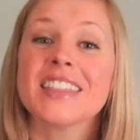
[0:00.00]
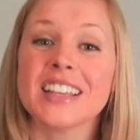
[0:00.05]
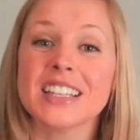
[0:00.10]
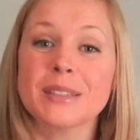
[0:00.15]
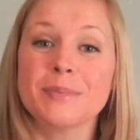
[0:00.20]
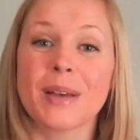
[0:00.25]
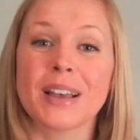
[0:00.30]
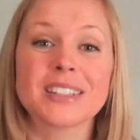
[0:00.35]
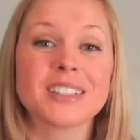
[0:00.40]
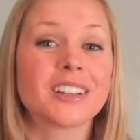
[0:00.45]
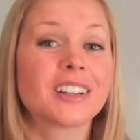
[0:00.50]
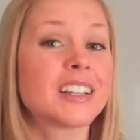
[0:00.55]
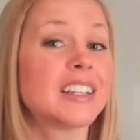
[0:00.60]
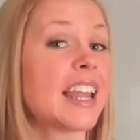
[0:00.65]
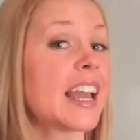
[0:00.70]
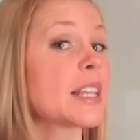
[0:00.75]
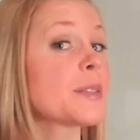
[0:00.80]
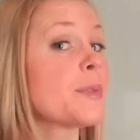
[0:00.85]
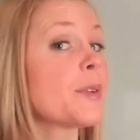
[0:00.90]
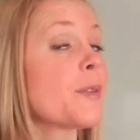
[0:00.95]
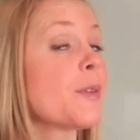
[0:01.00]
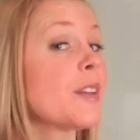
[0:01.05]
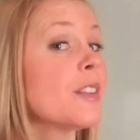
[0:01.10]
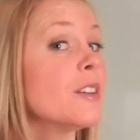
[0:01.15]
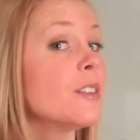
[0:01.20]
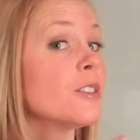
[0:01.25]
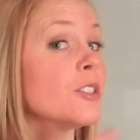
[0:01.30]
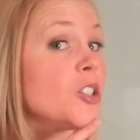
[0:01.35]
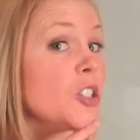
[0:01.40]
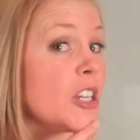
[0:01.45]
This muscle connects between
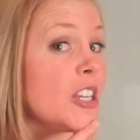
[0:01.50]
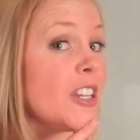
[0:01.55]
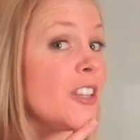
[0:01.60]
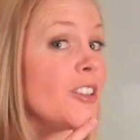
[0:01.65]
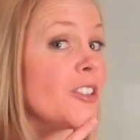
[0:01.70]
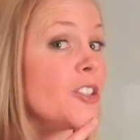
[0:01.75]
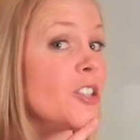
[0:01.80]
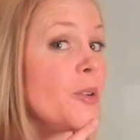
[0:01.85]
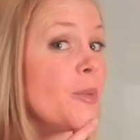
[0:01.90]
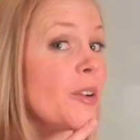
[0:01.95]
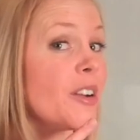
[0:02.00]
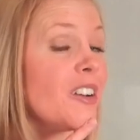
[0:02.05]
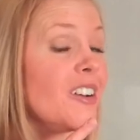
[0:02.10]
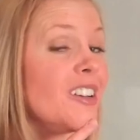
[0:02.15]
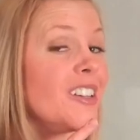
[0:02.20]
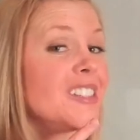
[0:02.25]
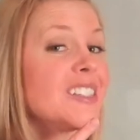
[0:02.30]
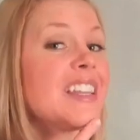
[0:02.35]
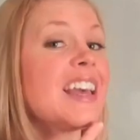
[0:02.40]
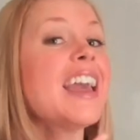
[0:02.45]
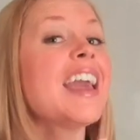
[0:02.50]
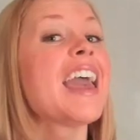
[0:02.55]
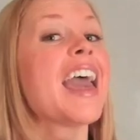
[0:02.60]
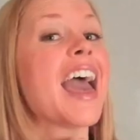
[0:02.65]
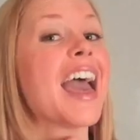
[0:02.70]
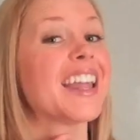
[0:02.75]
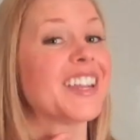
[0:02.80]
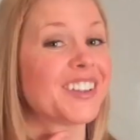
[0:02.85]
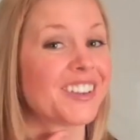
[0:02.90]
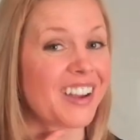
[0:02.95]
those genial tubercles
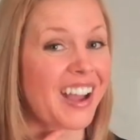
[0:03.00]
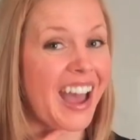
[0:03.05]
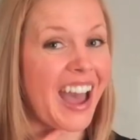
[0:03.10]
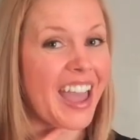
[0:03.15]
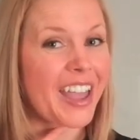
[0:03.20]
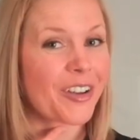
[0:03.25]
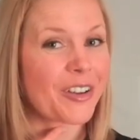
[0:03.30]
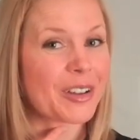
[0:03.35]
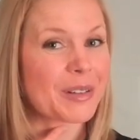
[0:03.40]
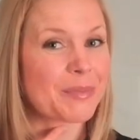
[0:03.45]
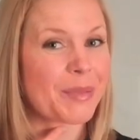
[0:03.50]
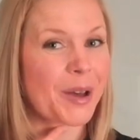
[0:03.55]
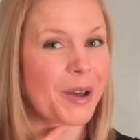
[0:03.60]
and your hyoid